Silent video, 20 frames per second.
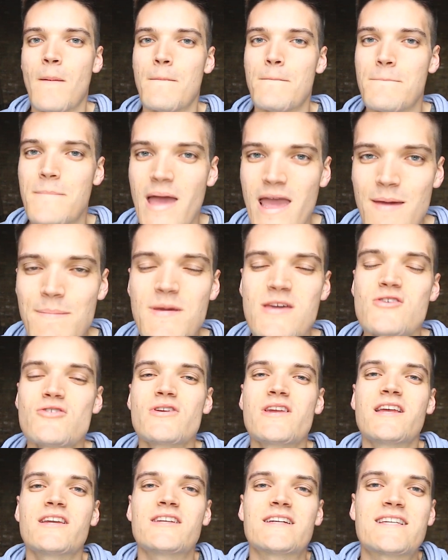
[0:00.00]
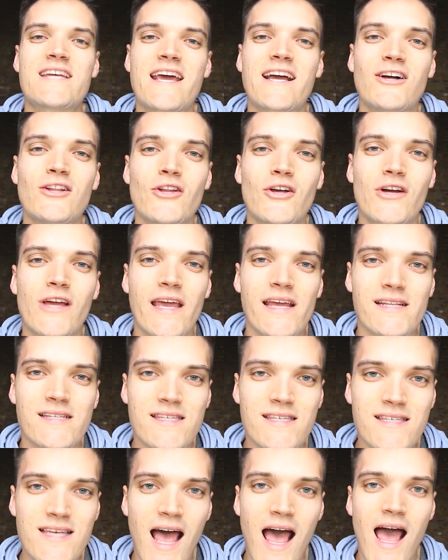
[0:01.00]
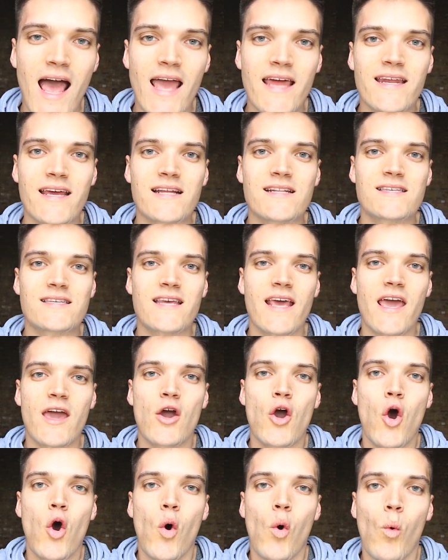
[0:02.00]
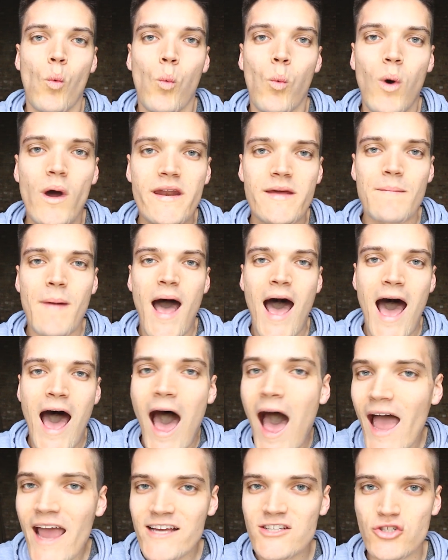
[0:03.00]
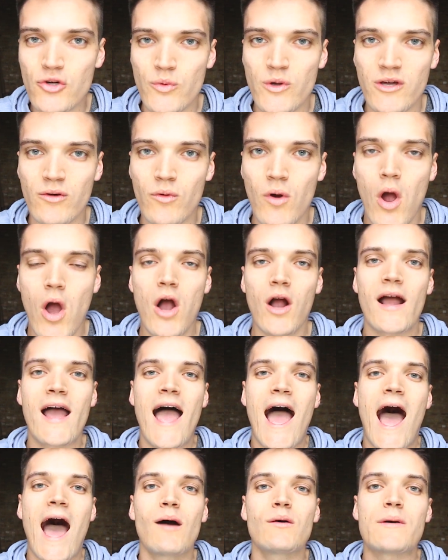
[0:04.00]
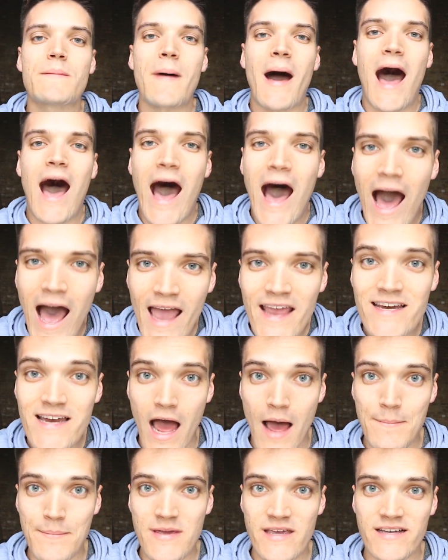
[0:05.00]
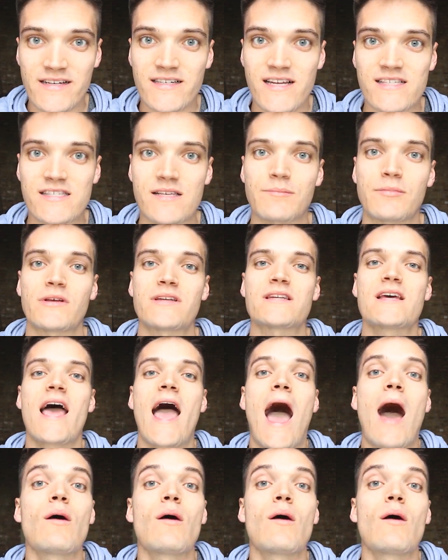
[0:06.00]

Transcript: Maybe you need to take a look inside and say, what am I doing wrong? How am I not being disciplined?